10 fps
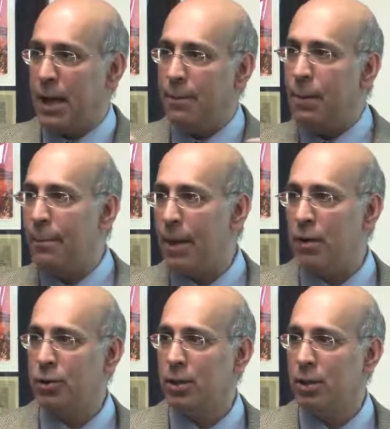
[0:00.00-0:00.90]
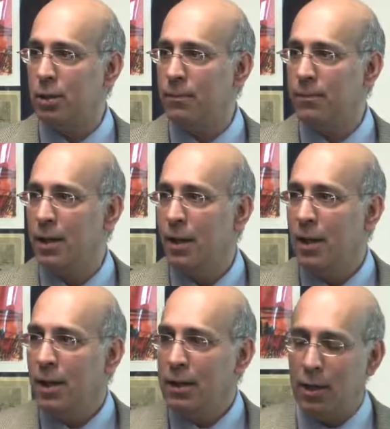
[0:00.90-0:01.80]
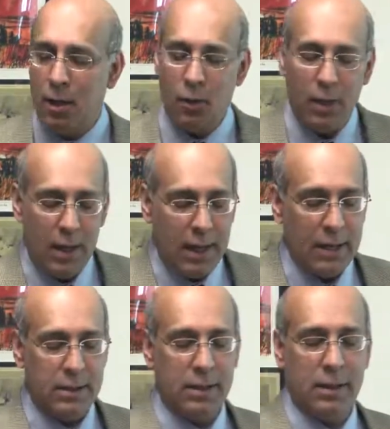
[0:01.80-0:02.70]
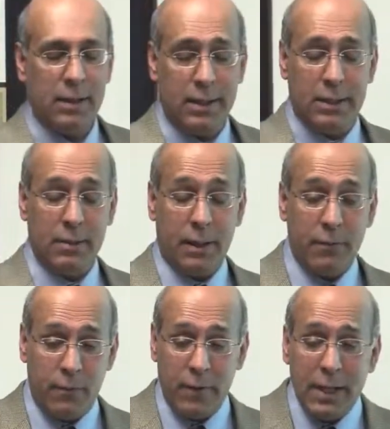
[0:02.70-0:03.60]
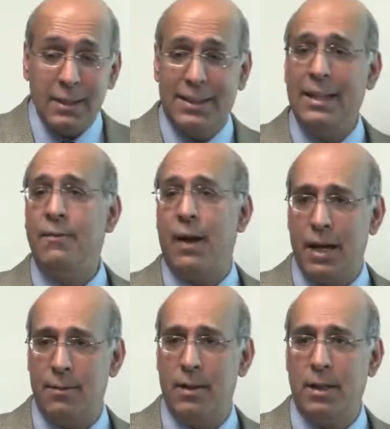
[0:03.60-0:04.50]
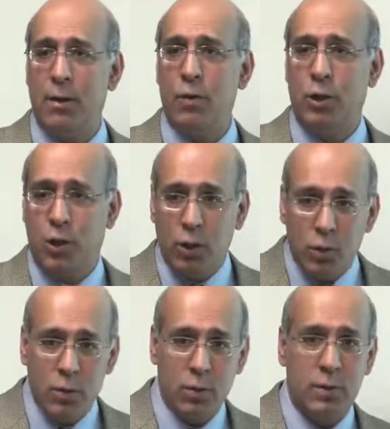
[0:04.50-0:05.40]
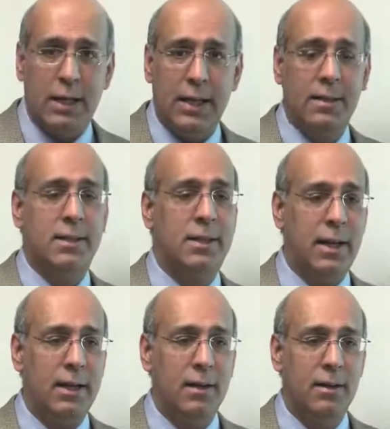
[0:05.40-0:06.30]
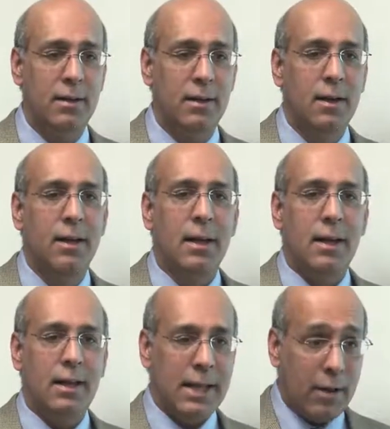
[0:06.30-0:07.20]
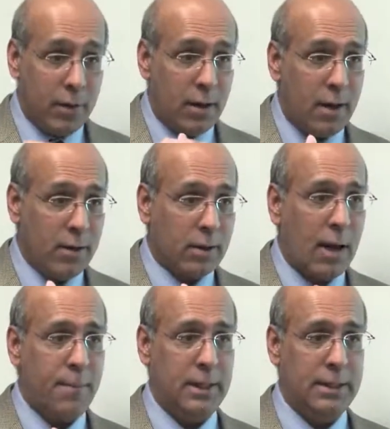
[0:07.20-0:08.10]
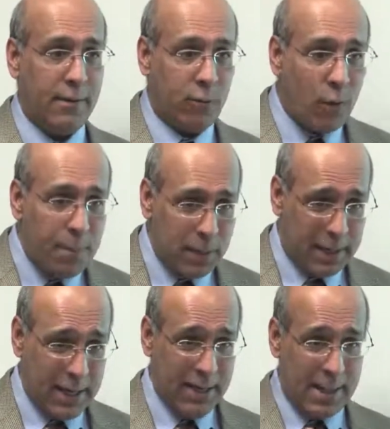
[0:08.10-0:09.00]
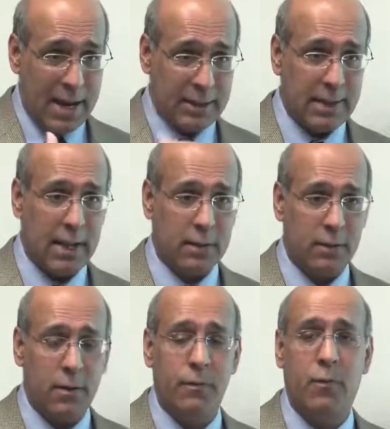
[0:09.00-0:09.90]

made by Bausch and Lomb, you know, is this is the vitamin that was used in the study. Now there are other companies that have replicated that exact uh,